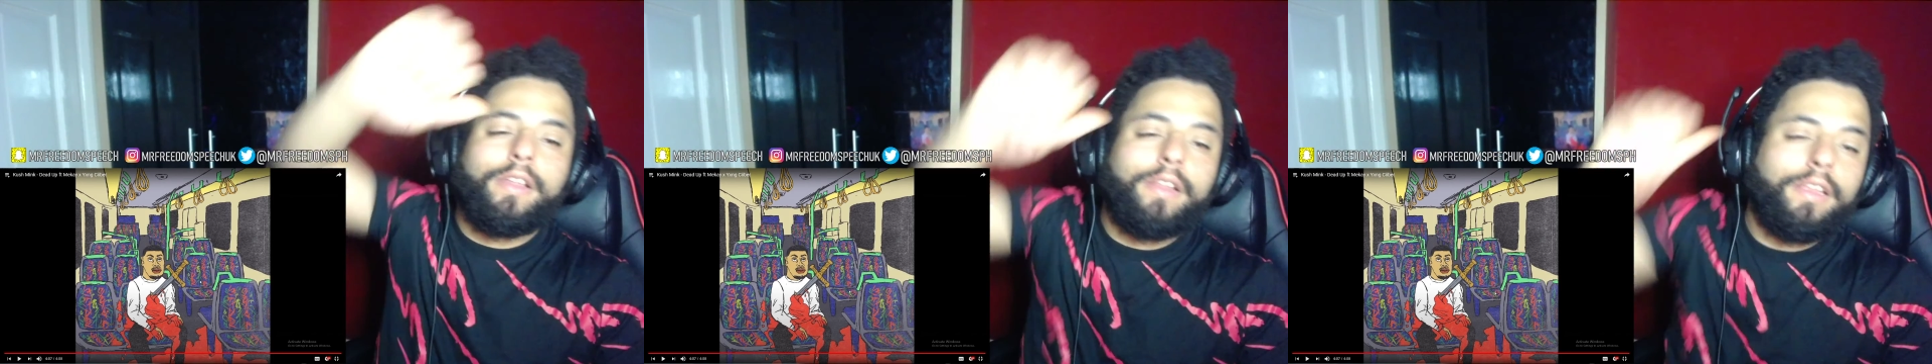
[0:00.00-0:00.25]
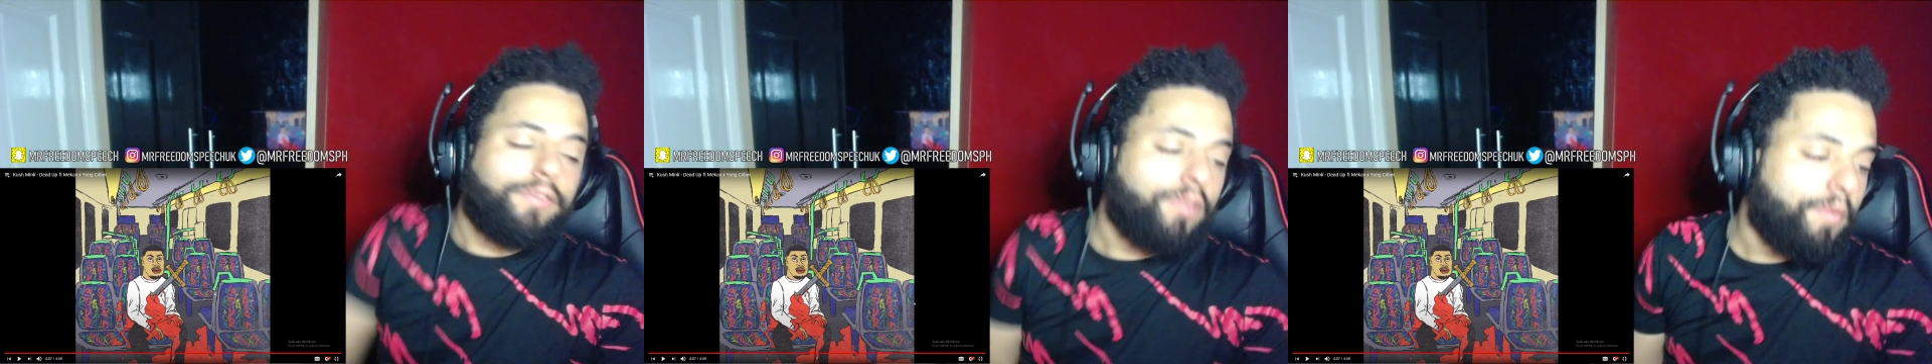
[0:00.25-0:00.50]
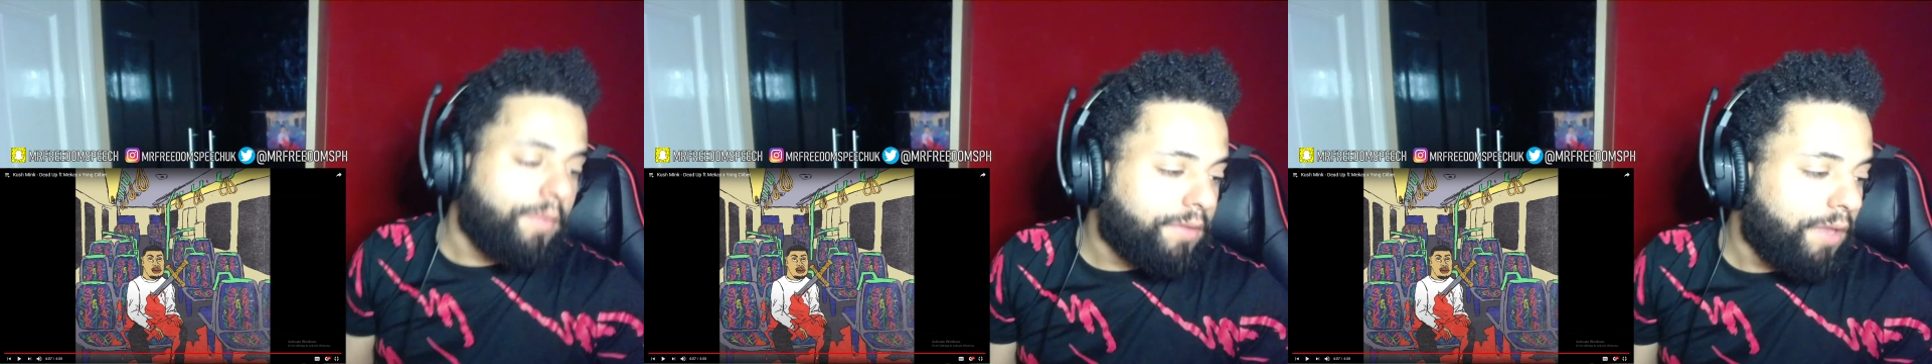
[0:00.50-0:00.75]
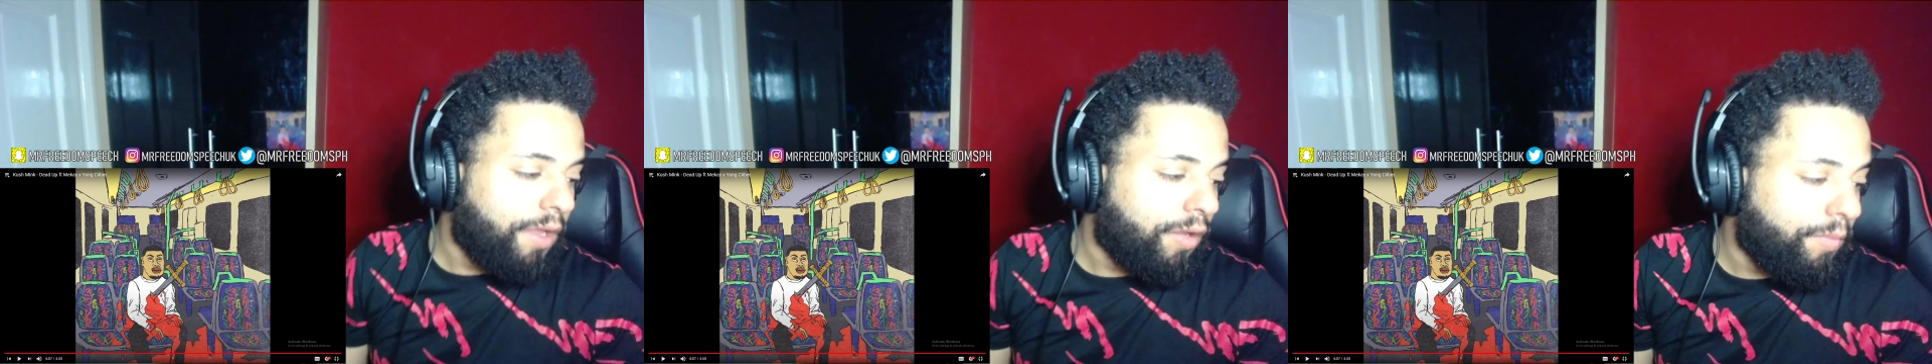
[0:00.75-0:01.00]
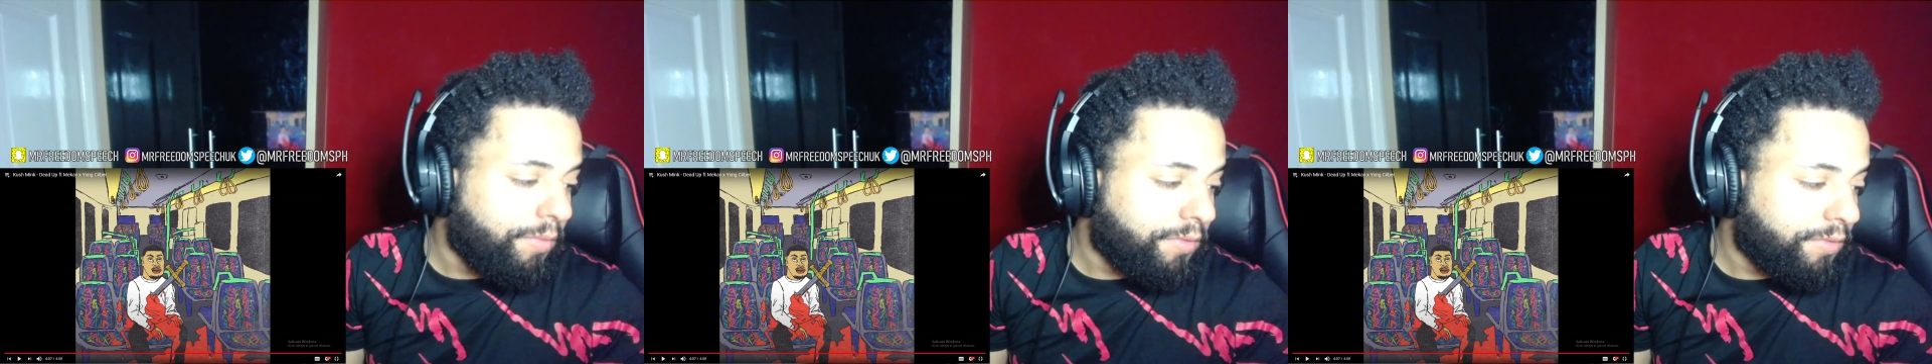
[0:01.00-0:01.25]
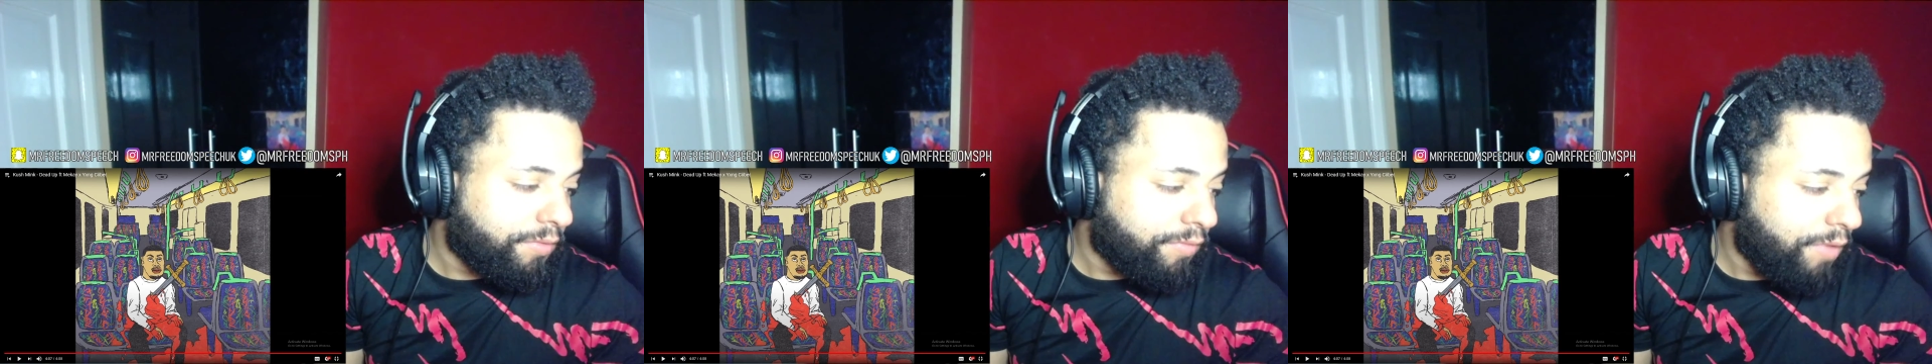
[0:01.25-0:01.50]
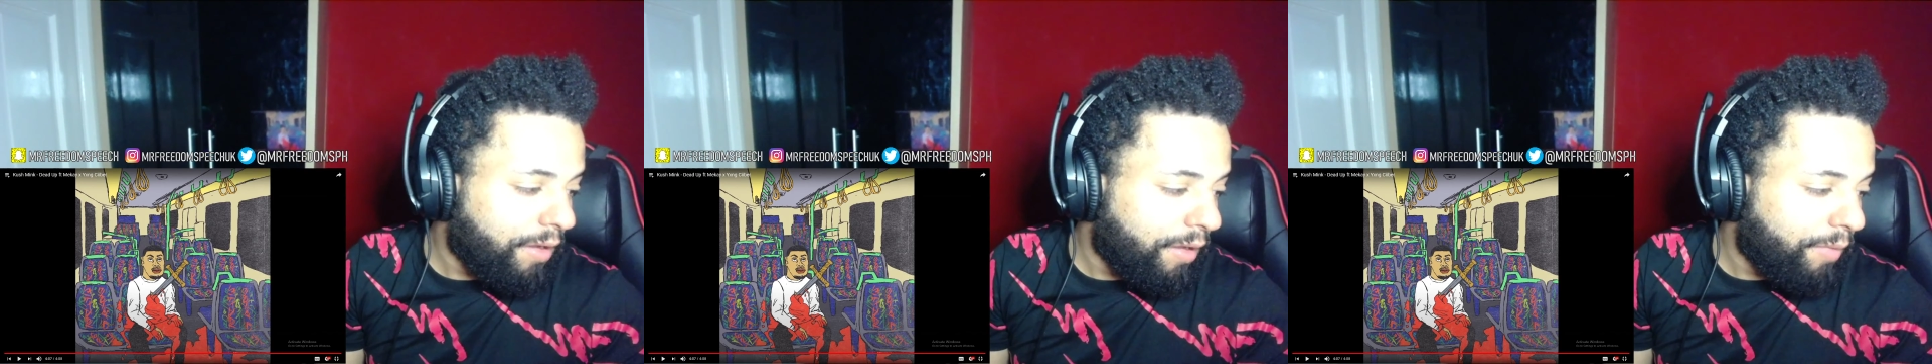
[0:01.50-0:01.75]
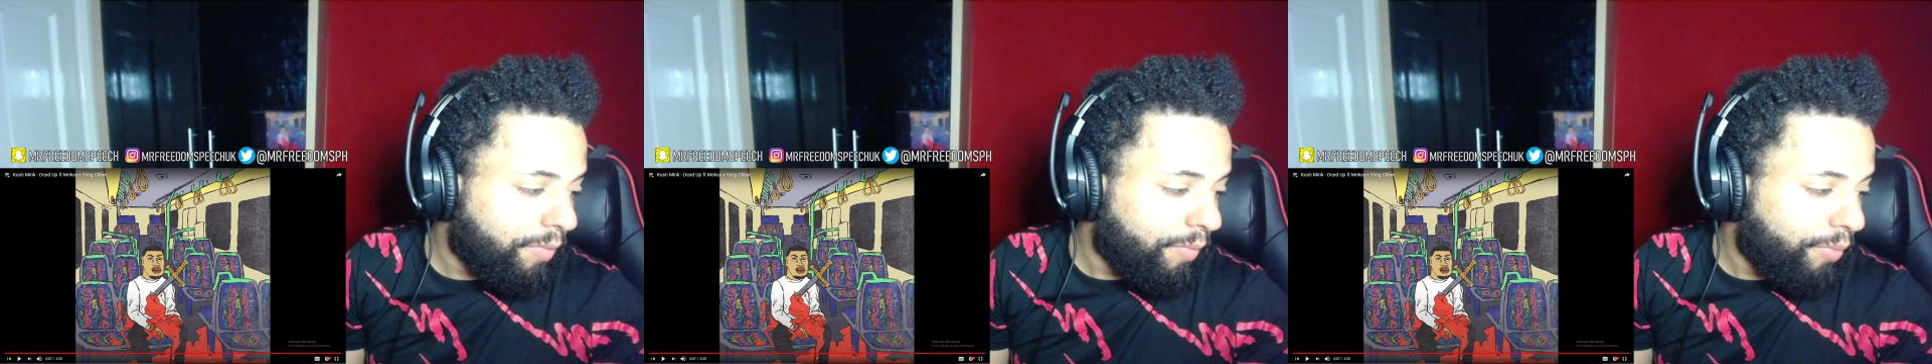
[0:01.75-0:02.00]
As always, like, comment, subscribe. I'll
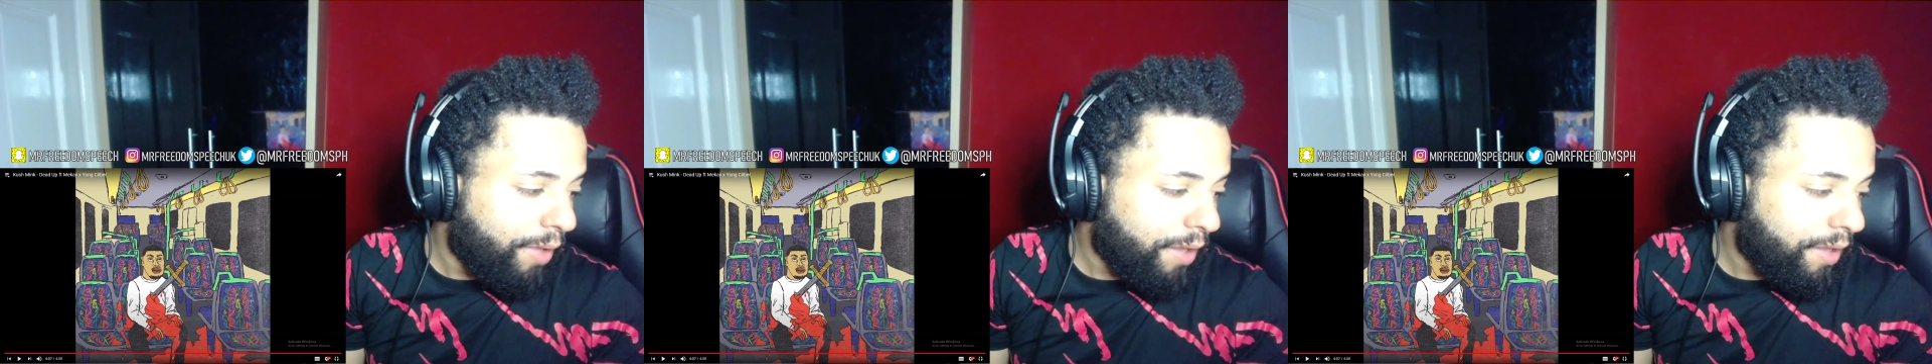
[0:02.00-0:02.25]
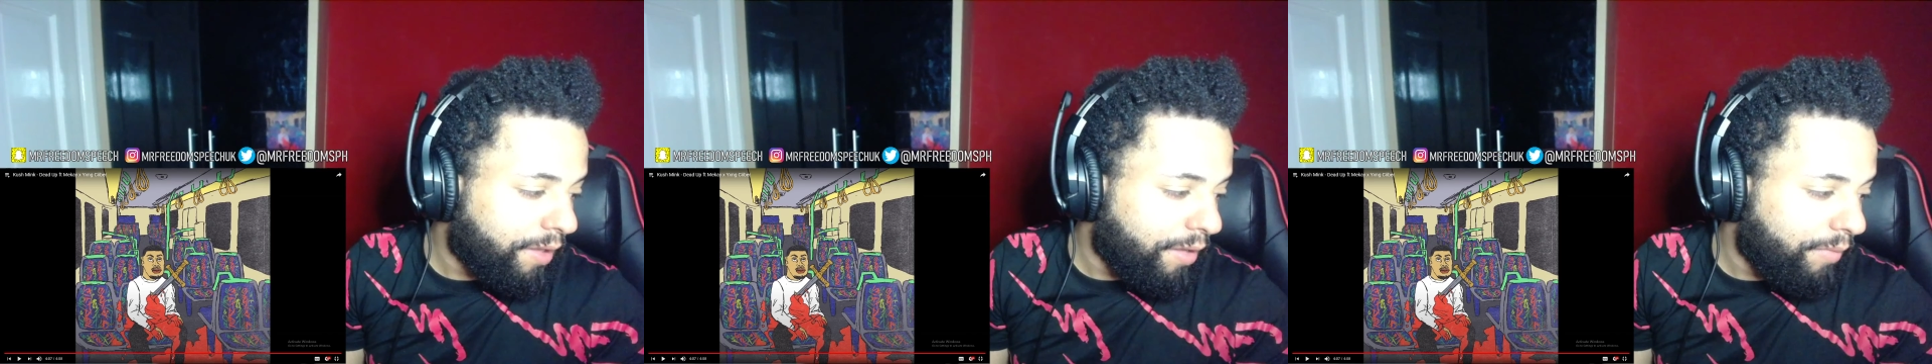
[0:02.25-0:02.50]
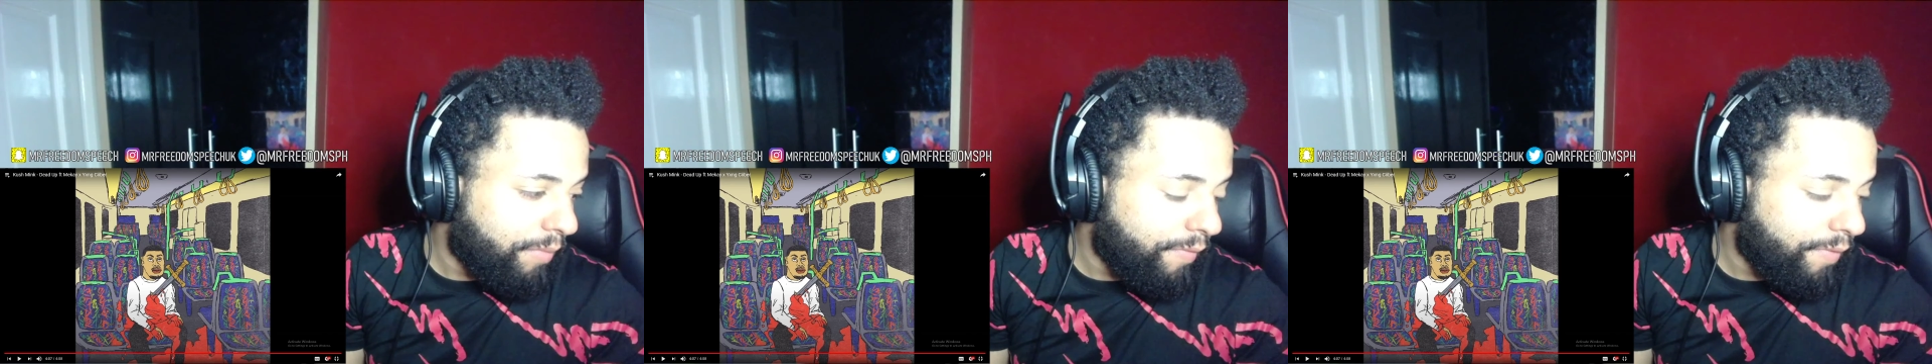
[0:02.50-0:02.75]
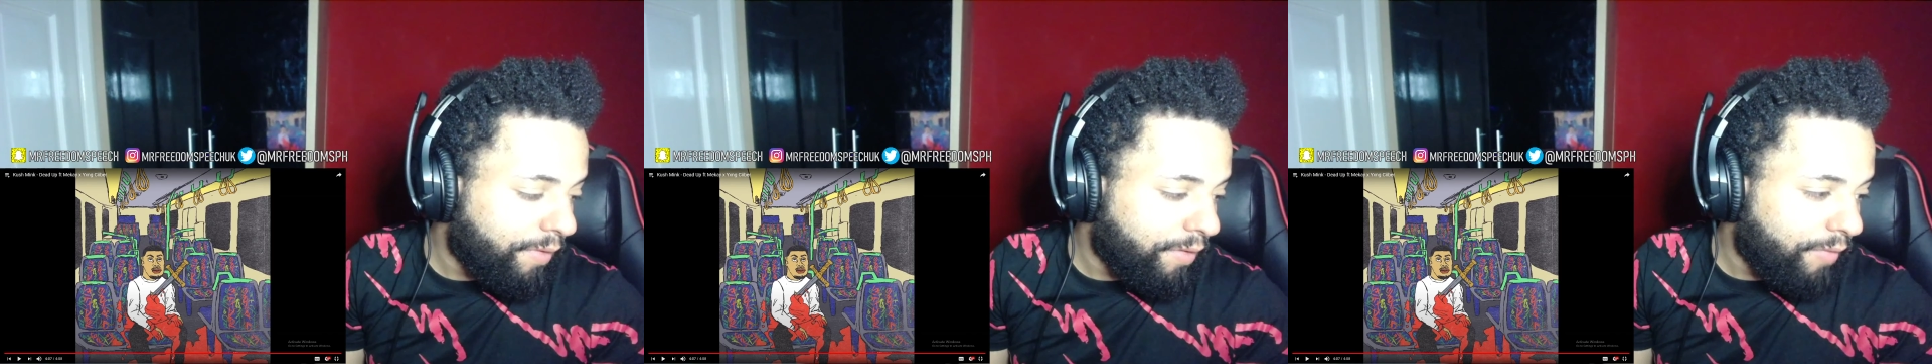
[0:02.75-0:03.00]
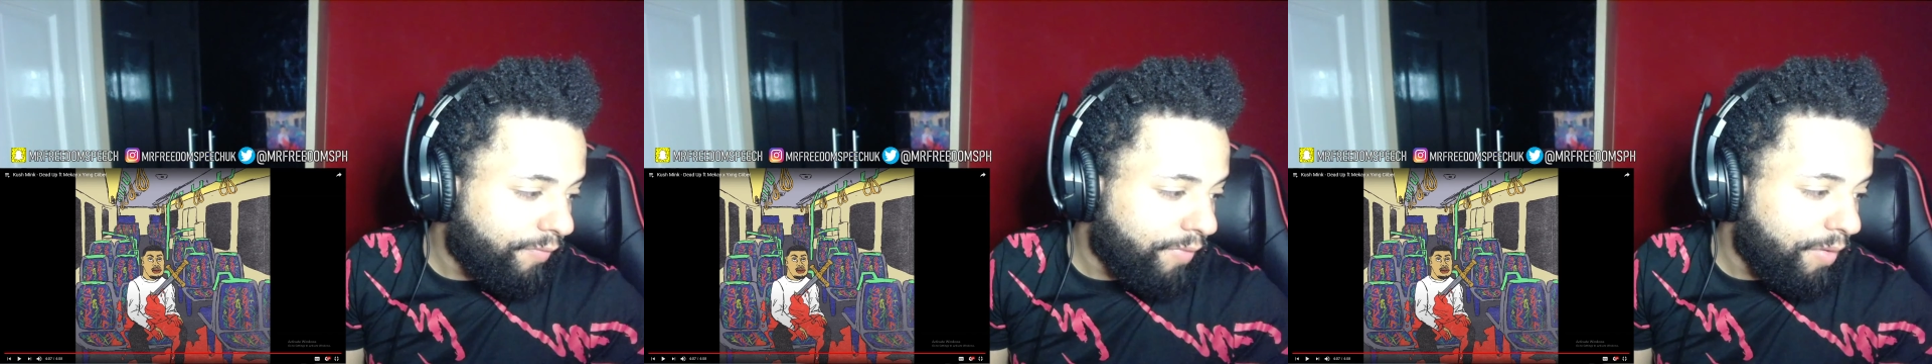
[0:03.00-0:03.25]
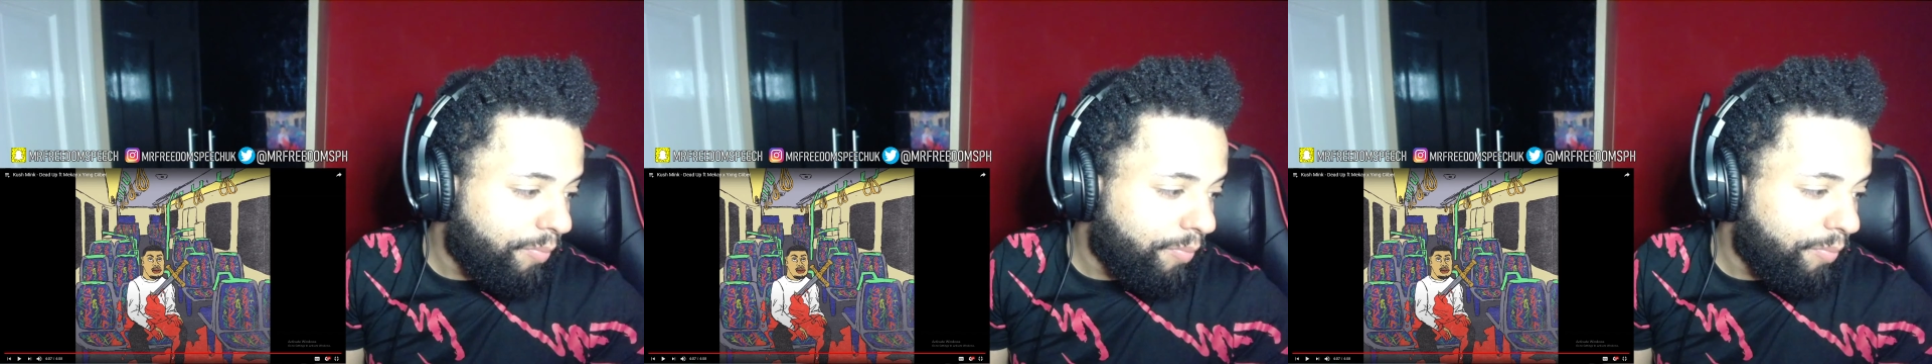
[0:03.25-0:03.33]
be back again with another